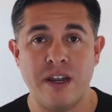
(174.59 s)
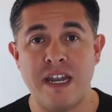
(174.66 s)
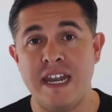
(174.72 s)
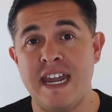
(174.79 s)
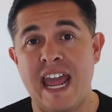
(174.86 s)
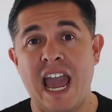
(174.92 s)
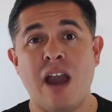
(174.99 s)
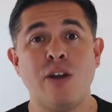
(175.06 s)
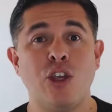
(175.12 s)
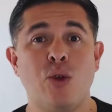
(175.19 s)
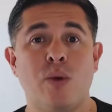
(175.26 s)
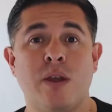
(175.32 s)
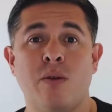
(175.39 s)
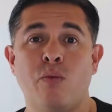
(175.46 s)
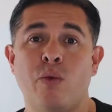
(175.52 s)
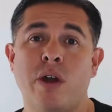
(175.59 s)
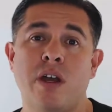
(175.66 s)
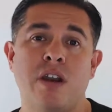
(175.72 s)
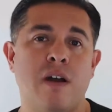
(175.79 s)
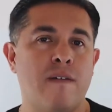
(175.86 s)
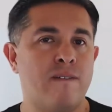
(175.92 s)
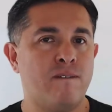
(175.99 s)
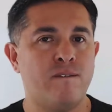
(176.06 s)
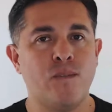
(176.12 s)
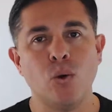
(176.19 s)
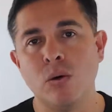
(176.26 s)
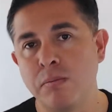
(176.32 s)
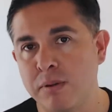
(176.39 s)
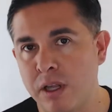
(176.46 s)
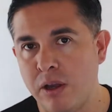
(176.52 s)
Now you can run a
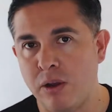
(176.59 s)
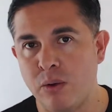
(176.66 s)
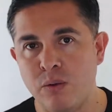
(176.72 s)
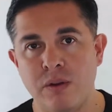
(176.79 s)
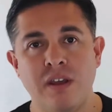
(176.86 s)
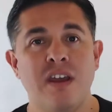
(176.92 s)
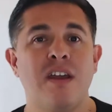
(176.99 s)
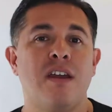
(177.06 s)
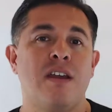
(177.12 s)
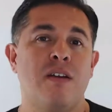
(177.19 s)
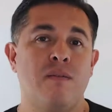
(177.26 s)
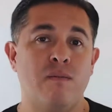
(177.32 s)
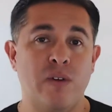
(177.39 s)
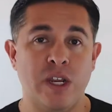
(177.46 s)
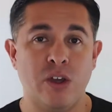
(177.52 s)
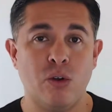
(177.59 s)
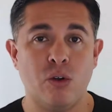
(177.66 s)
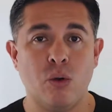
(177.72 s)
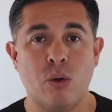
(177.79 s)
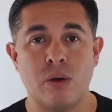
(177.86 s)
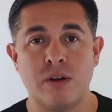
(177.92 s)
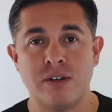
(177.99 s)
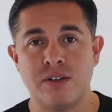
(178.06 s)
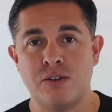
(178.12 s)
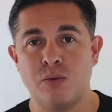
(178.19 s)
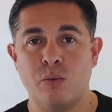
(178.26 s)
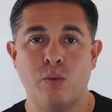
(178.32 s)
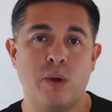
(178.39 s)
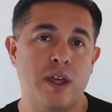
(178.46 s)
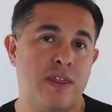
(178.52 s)
full-blown video course
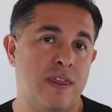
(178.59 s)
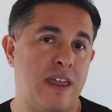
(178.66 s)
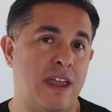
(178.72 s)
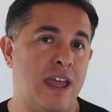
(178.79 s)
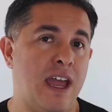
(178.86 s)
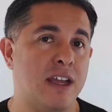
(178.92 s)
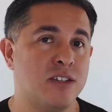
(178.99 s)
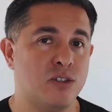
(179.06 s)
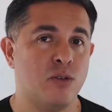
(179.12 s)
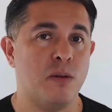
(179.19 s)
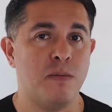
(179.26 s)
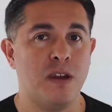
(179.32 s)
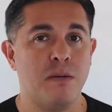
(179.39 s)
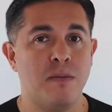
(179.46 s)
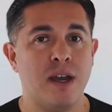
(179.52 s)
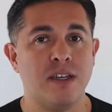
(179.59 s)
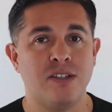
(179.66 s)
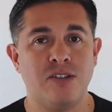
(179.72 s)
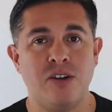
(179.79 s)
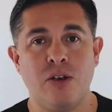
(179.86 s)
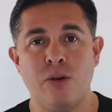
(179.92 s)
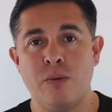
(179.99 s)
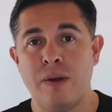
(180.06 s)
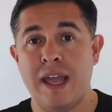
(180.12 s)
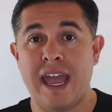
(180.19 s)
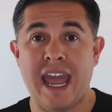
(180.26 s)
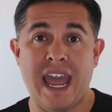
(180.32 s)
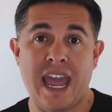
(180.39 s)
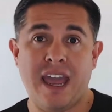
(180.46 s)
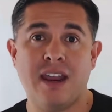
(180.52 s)
with S three Media Maestro
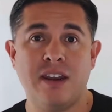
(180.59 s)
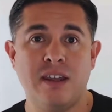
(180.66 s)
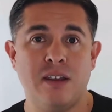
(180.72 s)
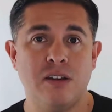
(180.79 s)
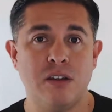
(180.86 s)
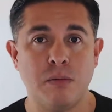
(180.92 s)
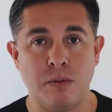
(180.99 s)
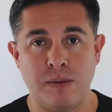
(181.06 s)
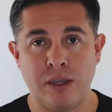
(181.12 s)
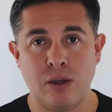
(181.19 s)
and W P